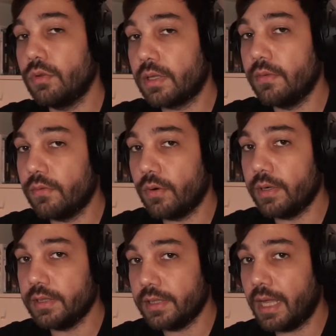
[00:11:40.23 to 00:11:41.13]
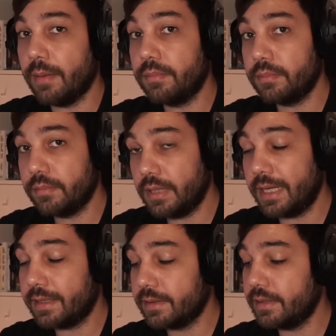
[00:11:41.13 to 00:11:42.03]
looking for in an app
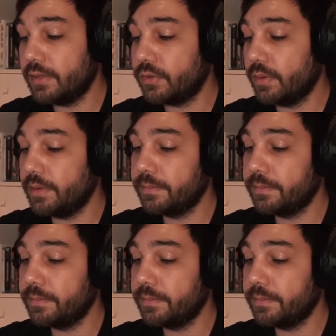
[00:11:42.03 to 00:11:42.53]
like this one.